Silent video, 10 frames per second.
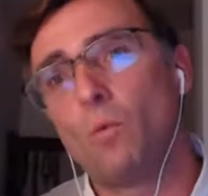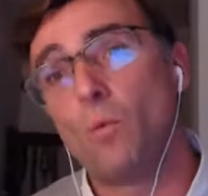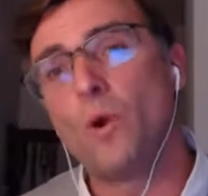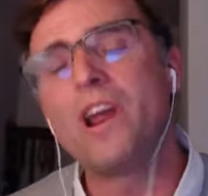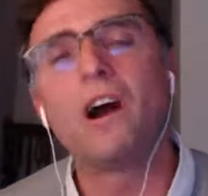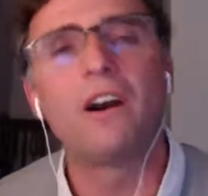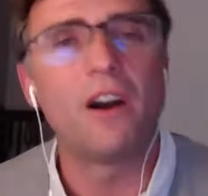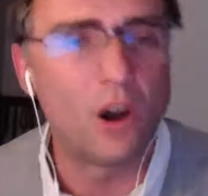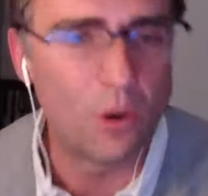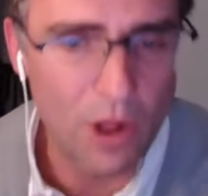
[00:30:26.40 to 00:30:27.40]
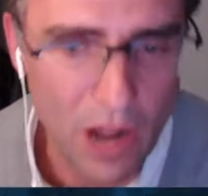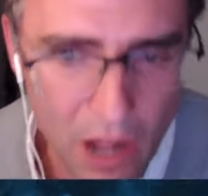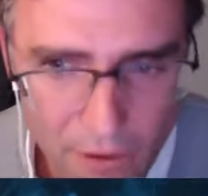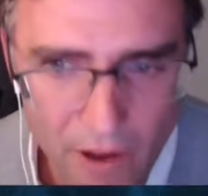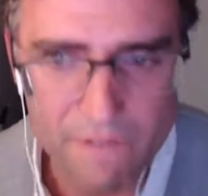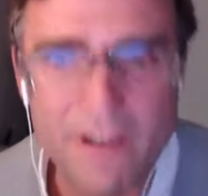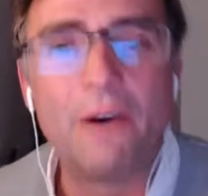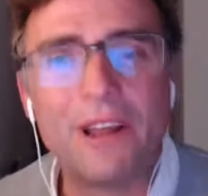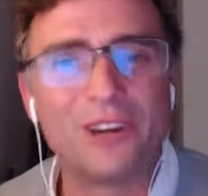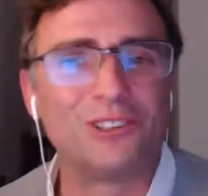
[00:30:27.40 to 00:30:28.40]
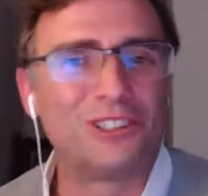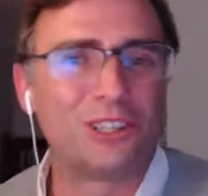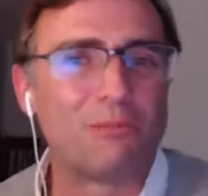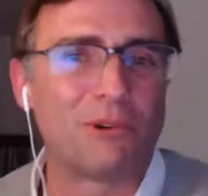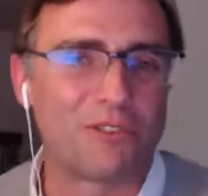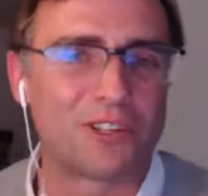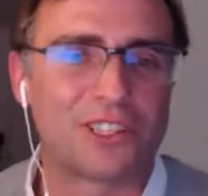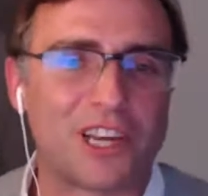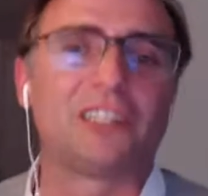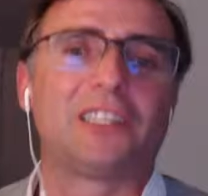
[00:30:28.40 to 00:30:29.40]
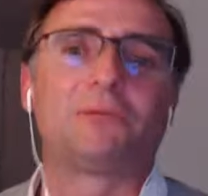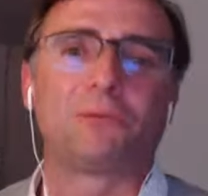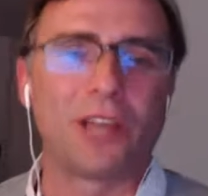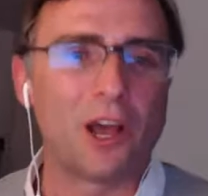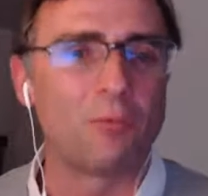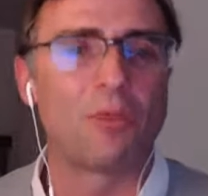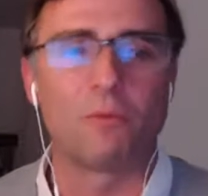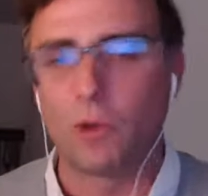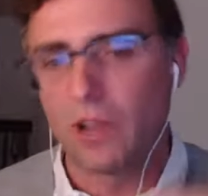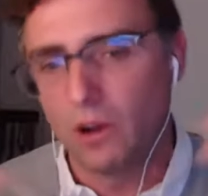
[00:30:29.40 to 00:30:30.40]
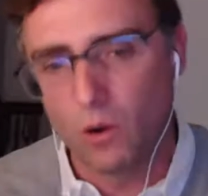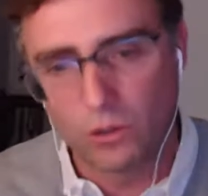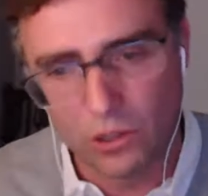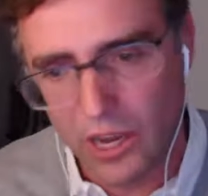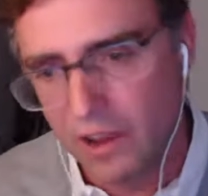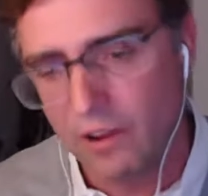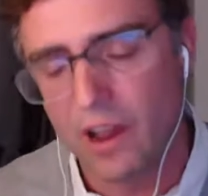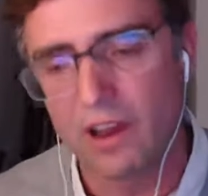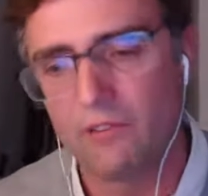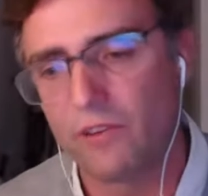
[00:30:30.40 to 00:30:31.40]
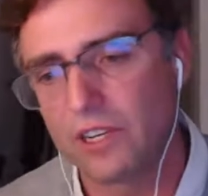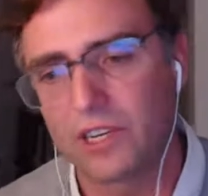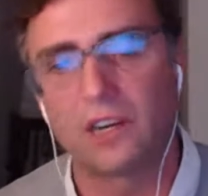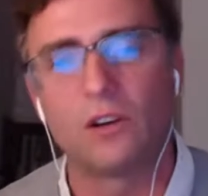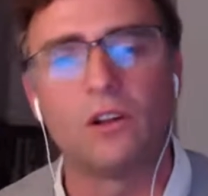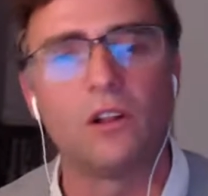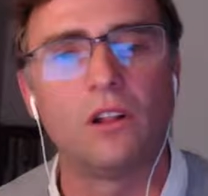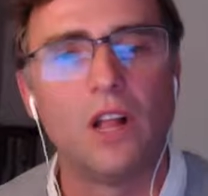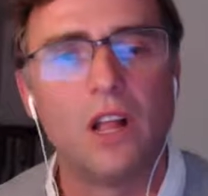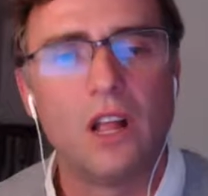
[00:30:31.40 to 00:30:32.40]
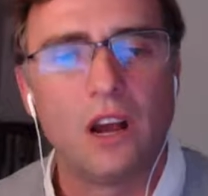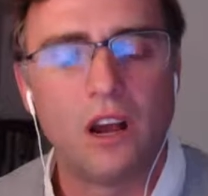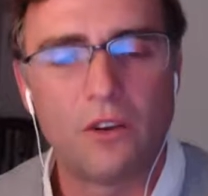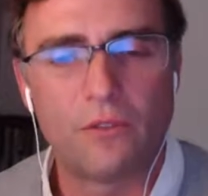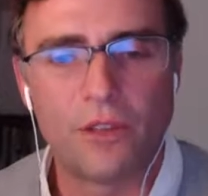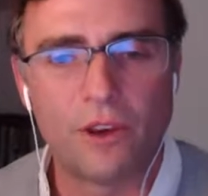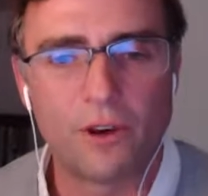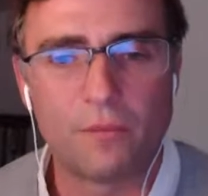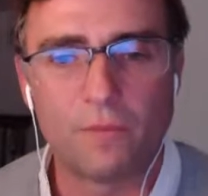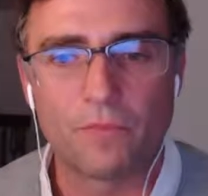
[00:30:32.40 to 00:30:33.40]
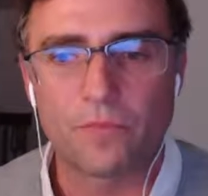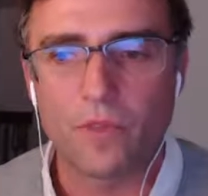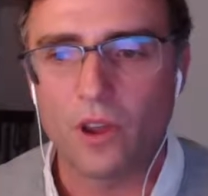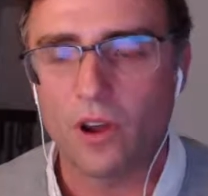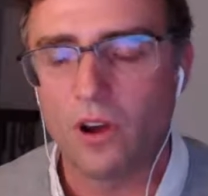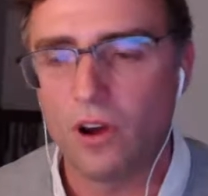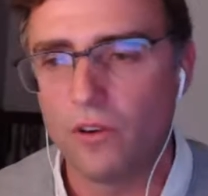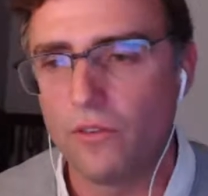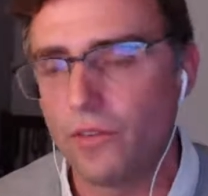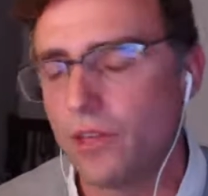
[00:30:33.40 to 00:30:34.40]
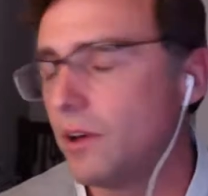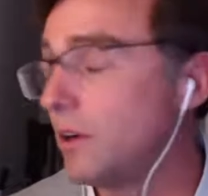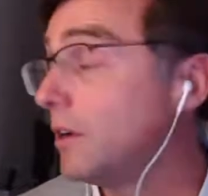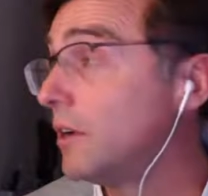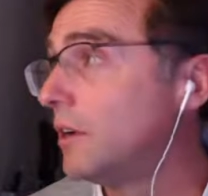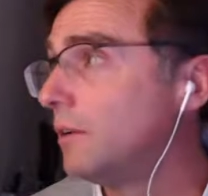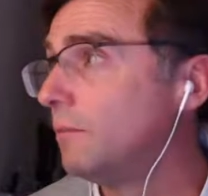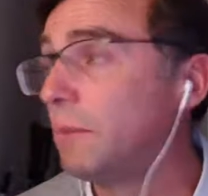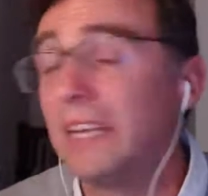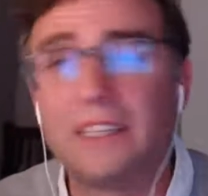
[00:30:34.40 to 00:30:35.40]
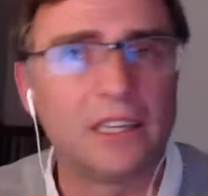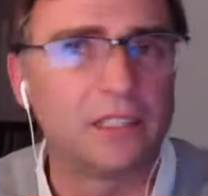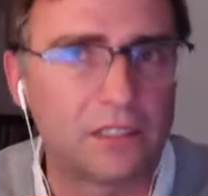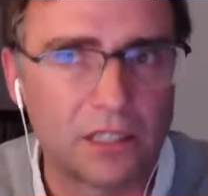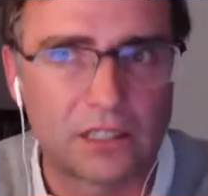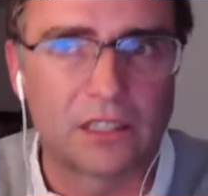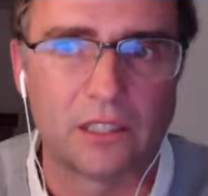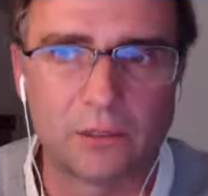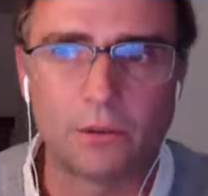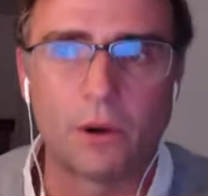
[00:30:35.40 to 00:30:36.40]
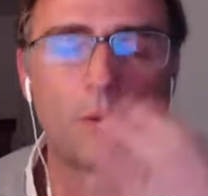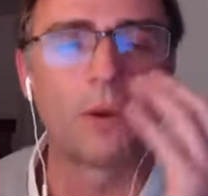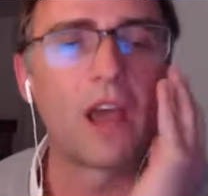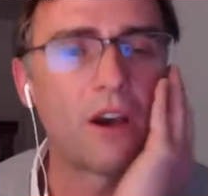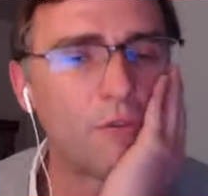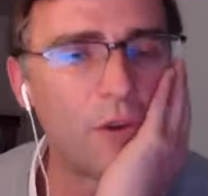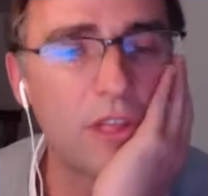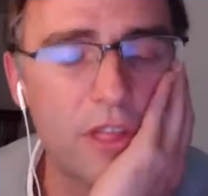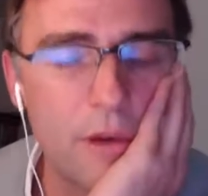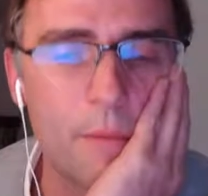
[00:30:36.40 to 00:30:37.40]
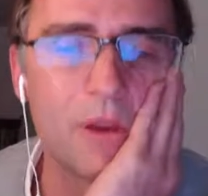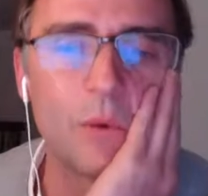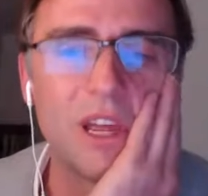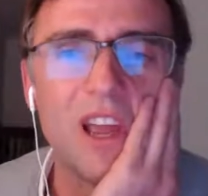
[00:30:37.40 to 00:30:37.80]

we are very on top of the startups. We help them. We go to every single of the meetings that we have with them, and